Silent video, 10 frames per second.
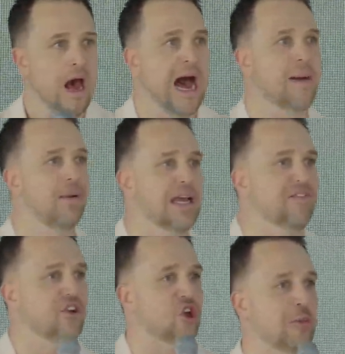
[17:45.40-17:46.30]
I
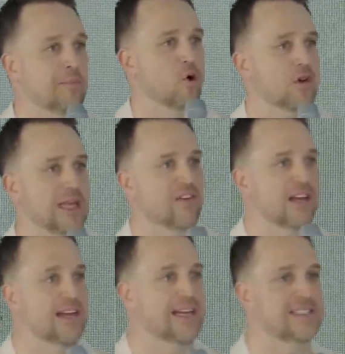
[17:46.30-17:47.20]
believe the human
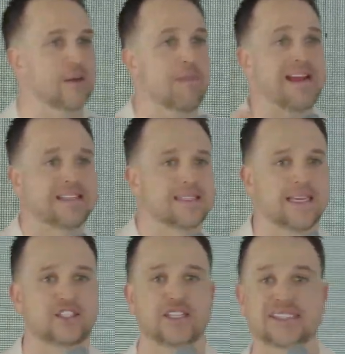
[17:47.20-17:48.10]
proclivity is to make
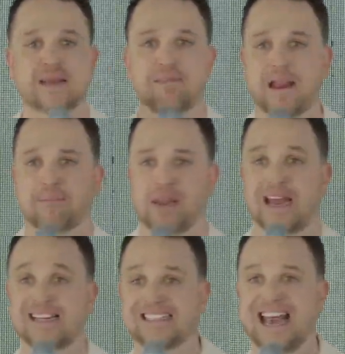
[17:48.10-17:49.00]
decisions and make
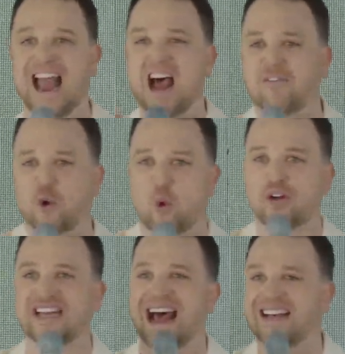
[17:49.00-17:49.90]
plans and
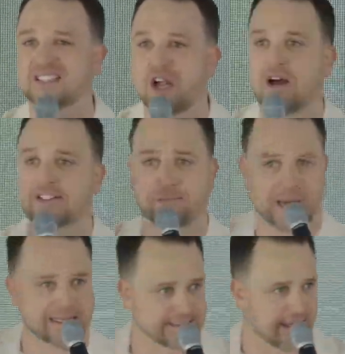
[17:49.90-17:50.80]
afterwards ask God to
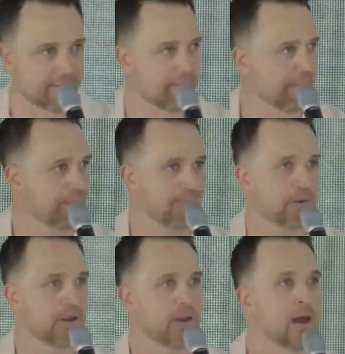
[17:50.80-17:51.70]
bless them.
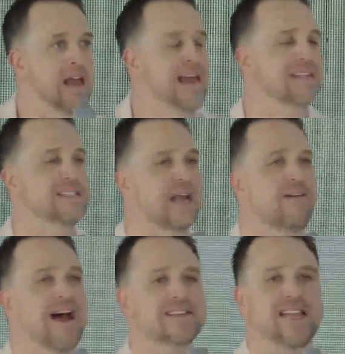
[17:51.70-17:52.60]
Instead of
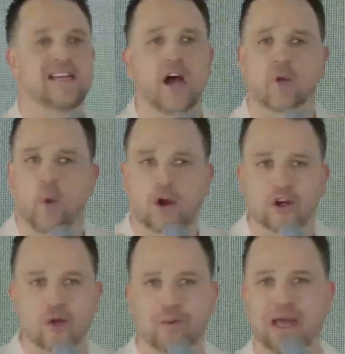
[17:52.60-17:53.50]
asking God, what are
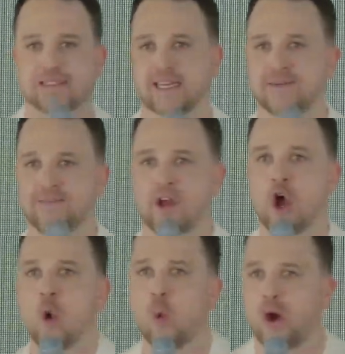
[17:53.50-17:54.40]
you blessing?
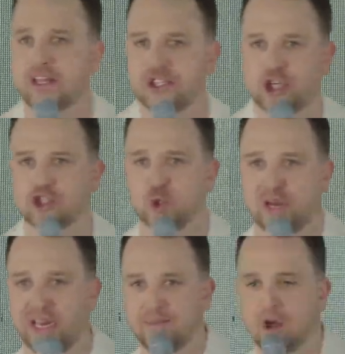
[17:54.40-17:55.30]
What is your
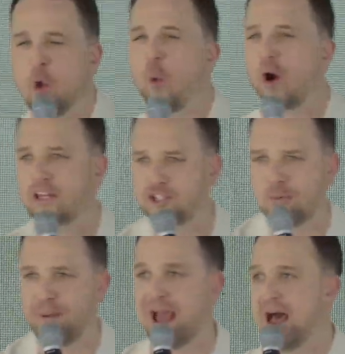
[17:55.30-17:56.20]
dream? What is
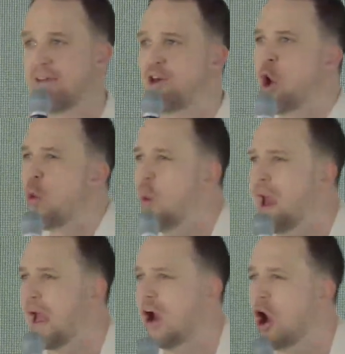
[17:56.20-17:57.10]
your path?
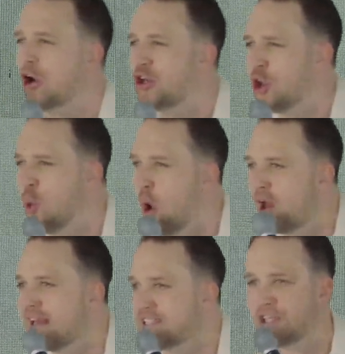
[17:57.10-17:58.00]
Where are you
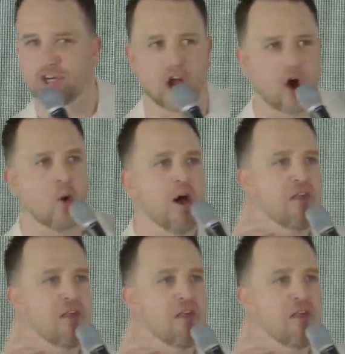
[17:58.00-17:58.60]
wanting to go?